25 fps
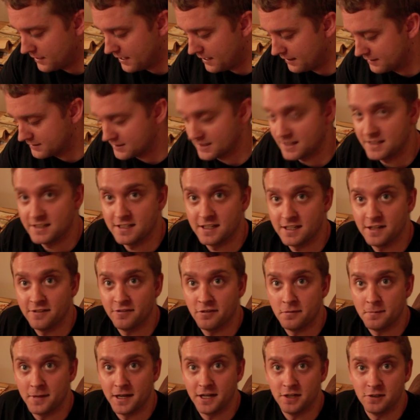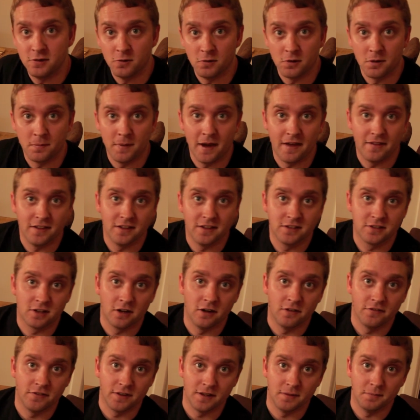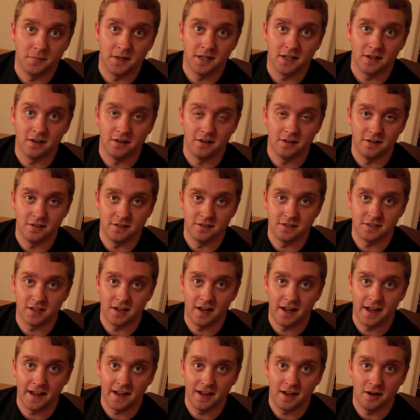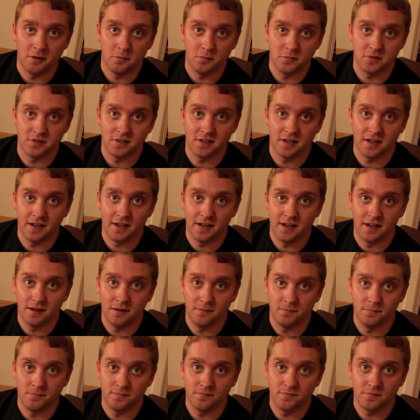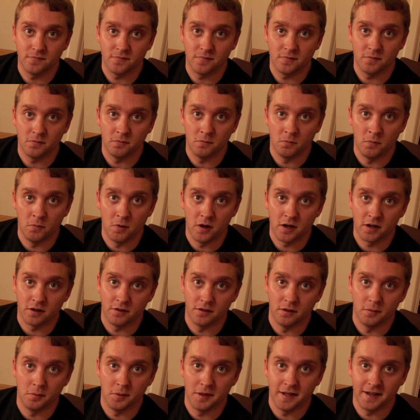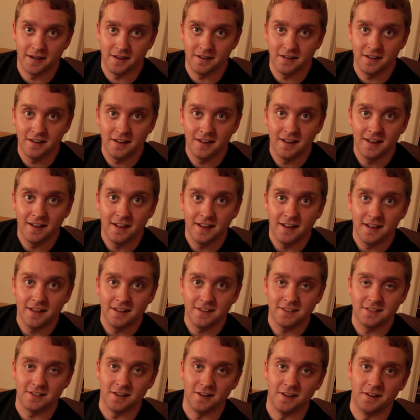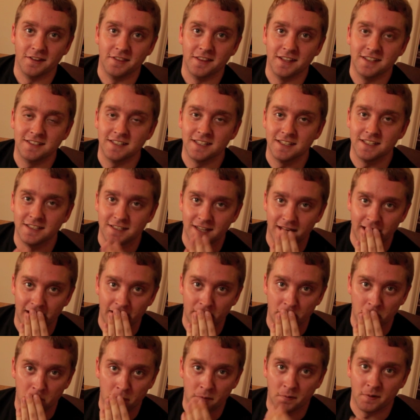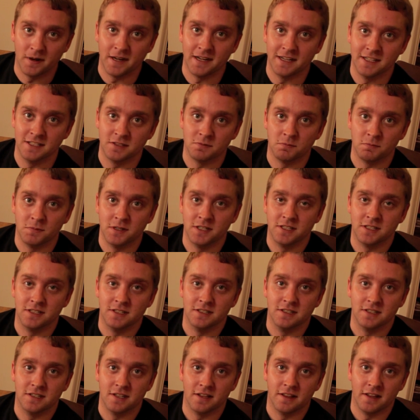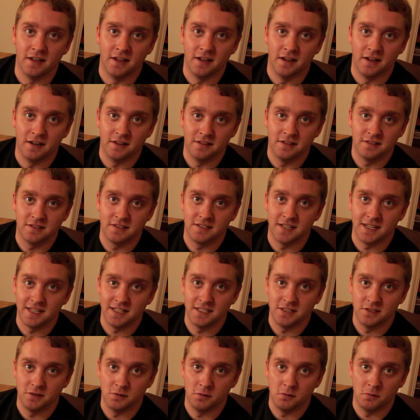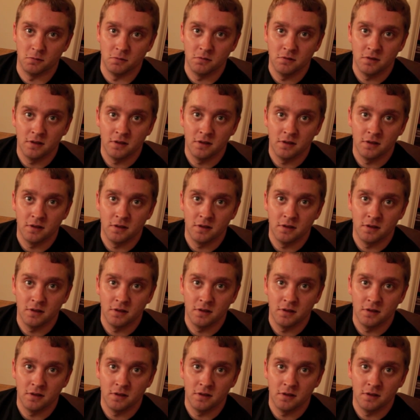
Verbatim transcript: Now it's easier for me to talk about this coffee because I helped um, work on the blend. So this is um, Breeze, which is the seasonal